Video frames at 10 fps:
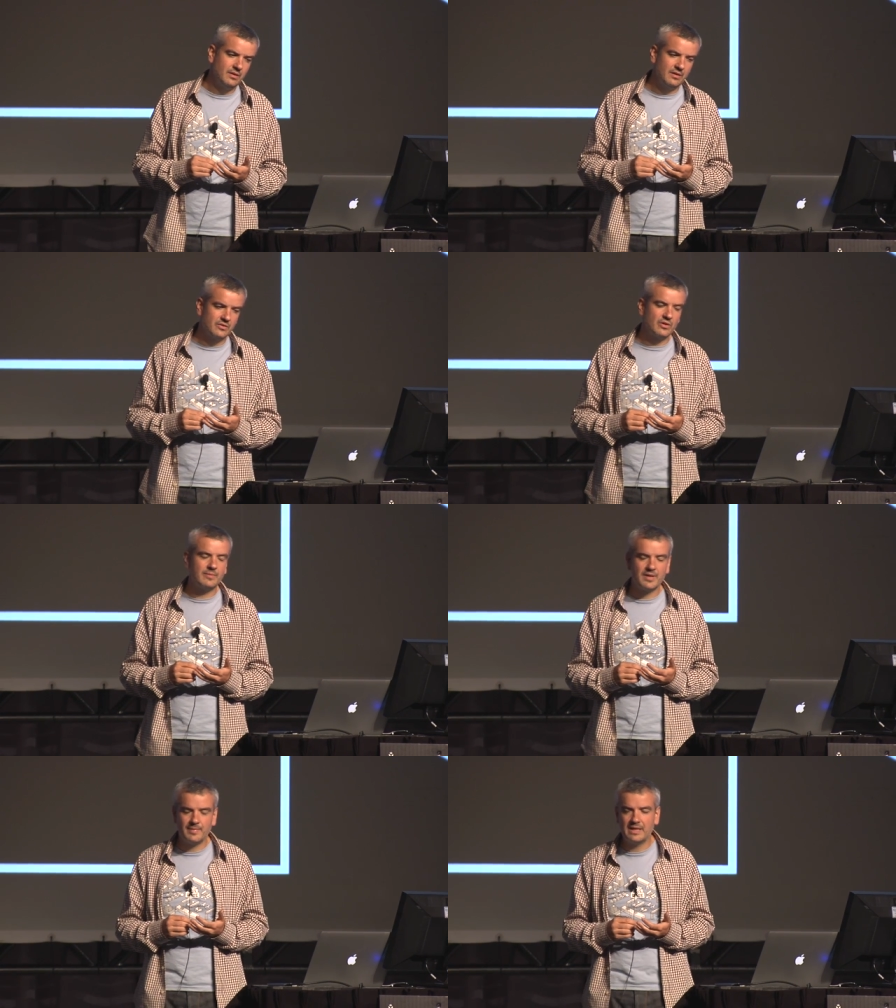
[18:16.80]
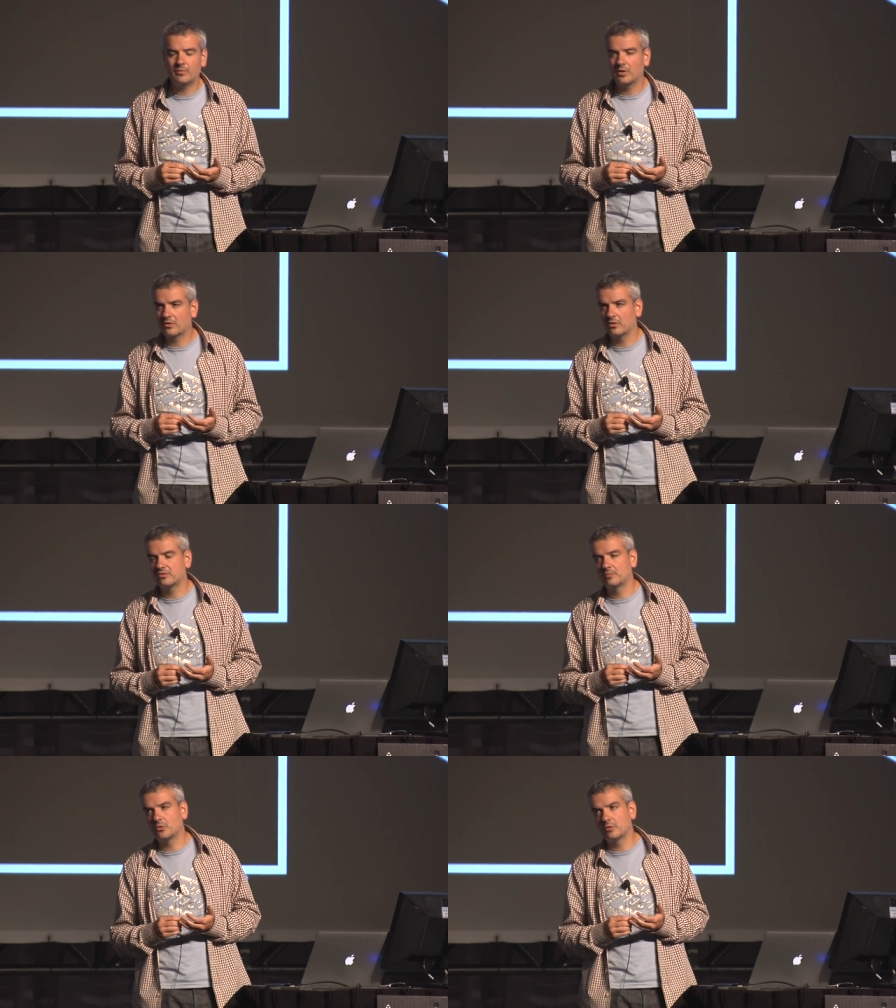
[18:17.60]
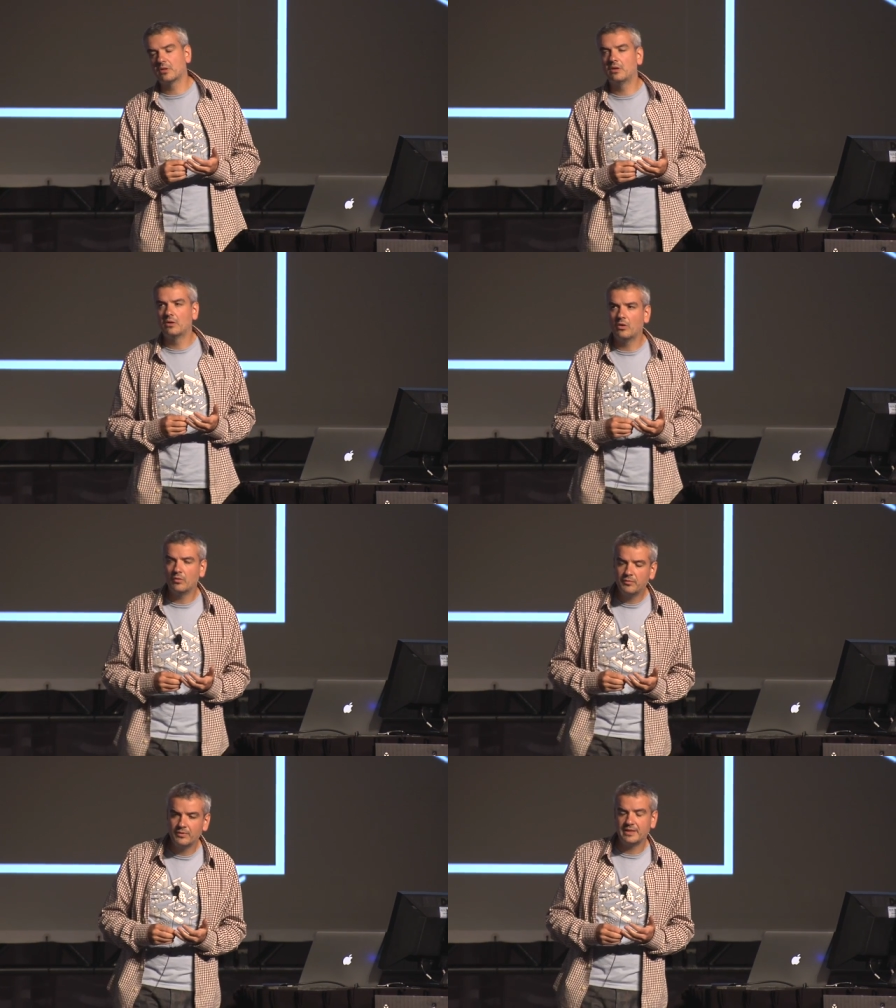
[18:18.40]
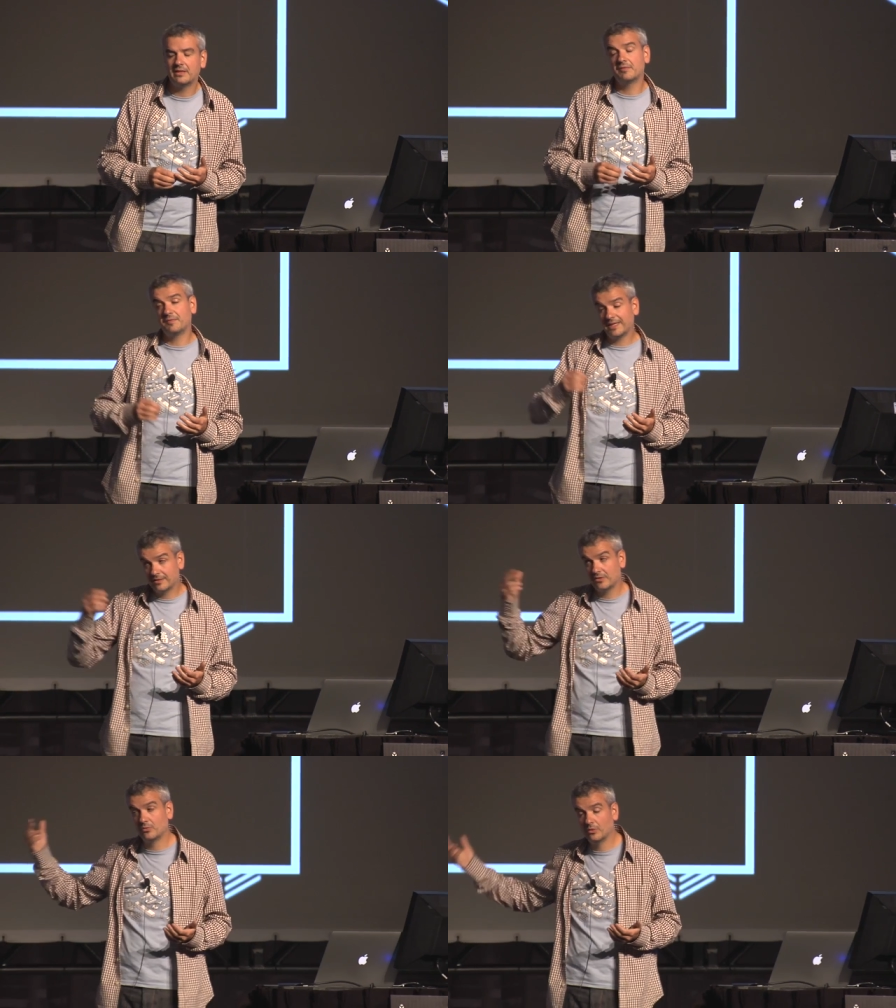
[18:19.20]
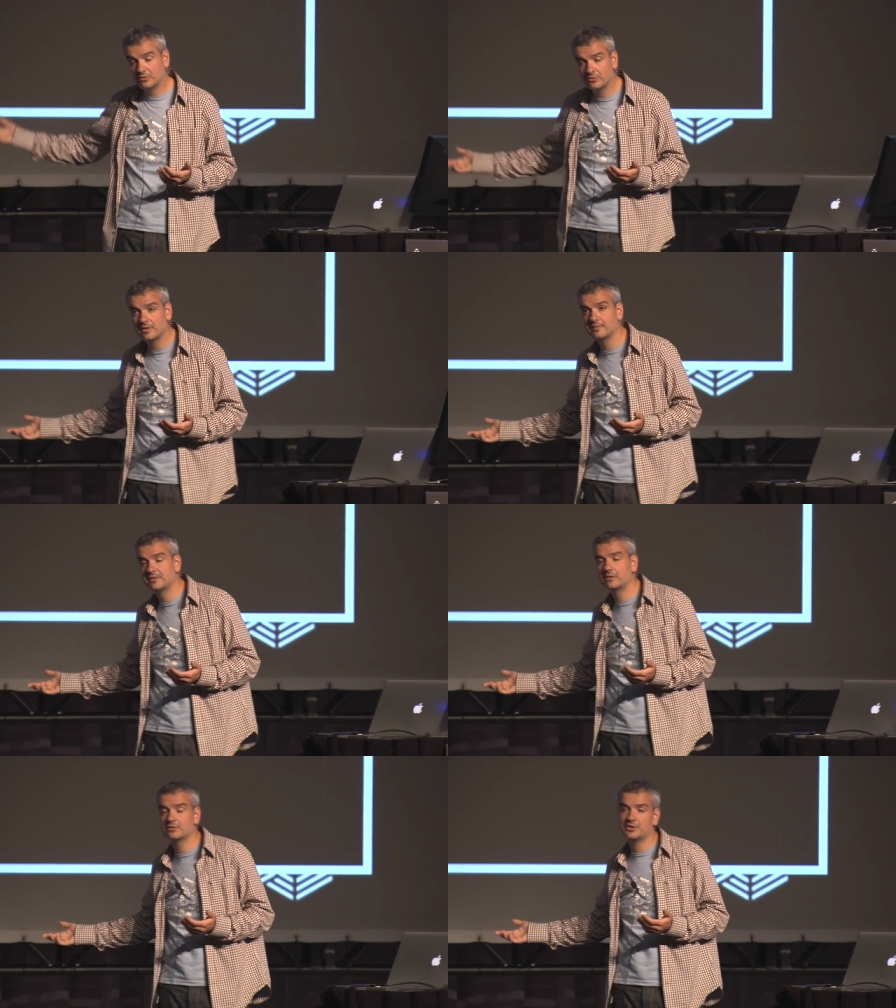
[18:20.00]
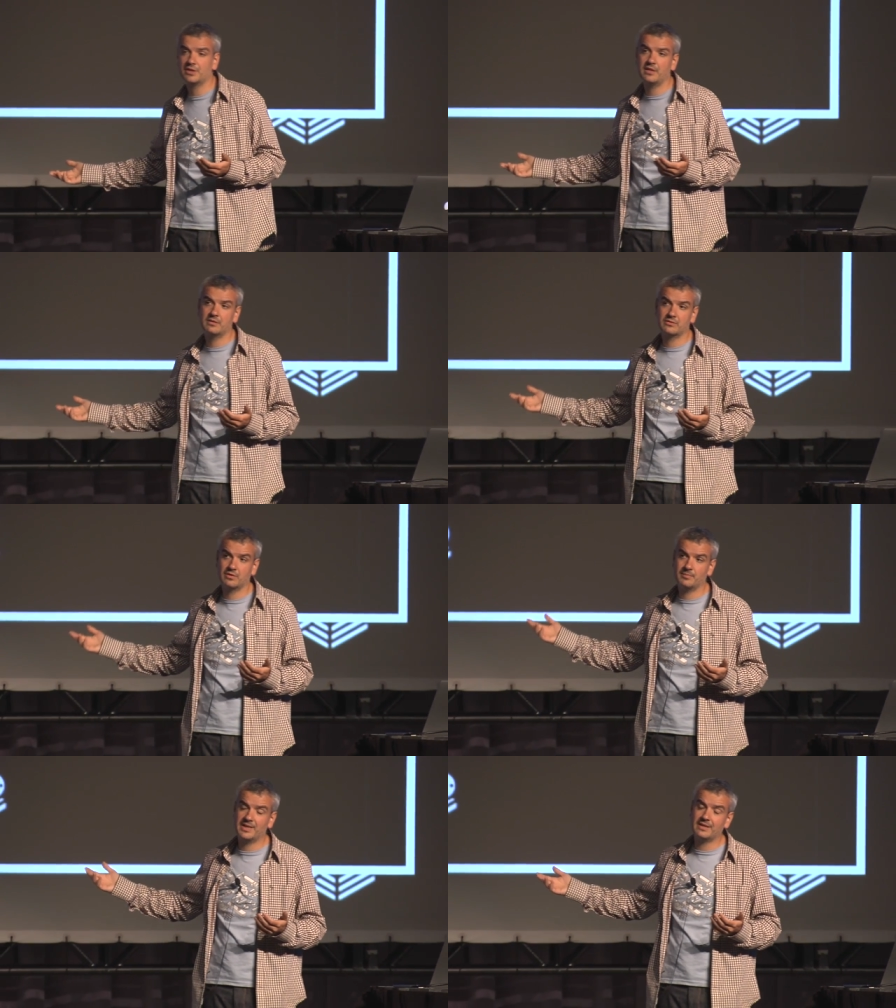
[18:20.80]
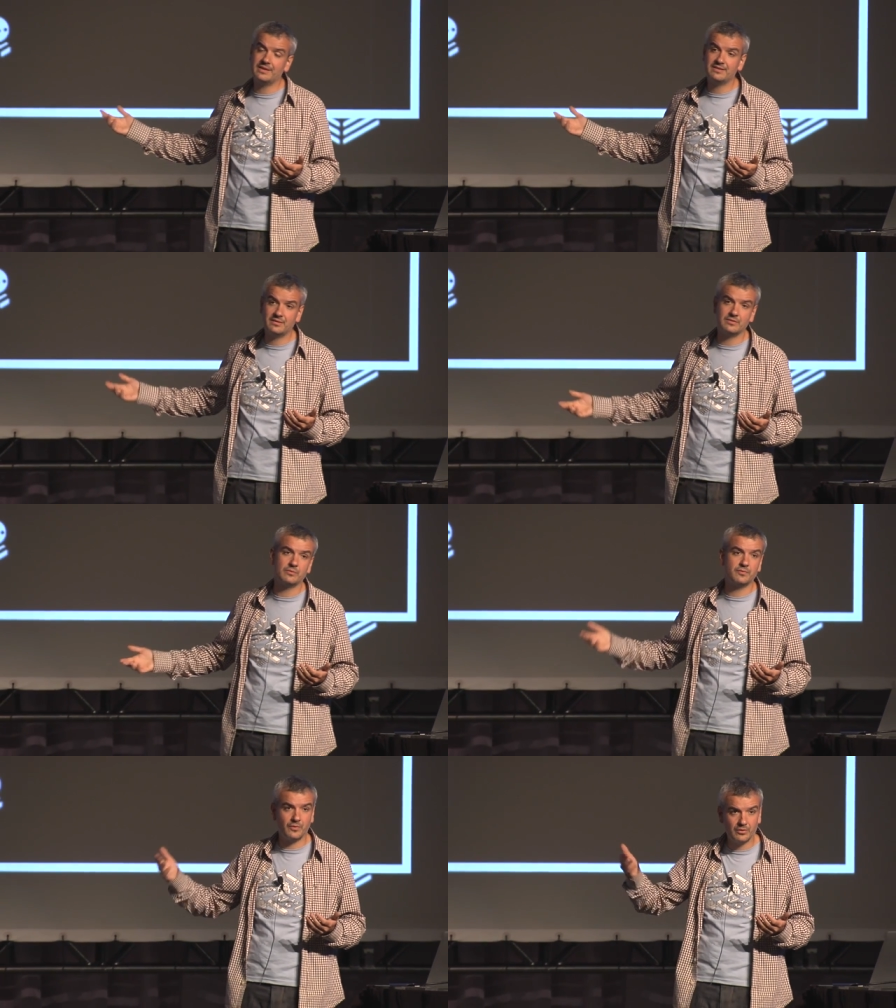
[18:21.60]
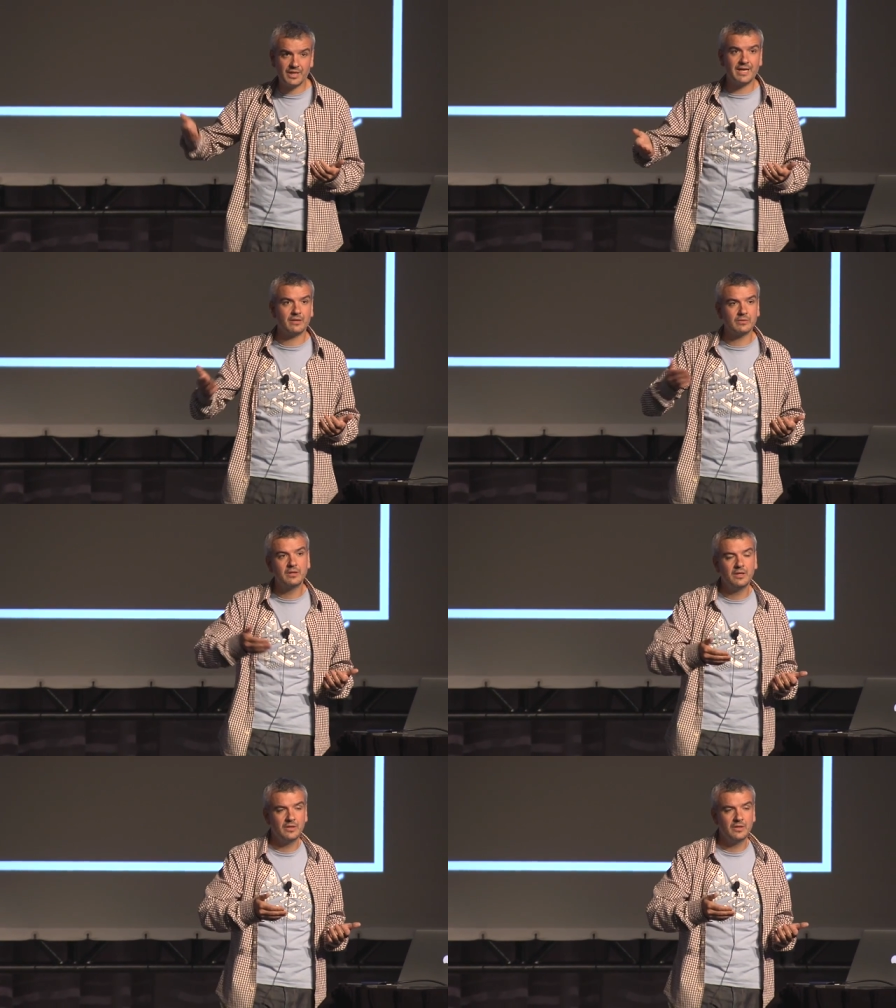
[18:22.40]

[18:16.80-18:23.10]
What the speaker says: available across the board. Hopefully, the fact that you also have a single shader is going to make it easy to fall down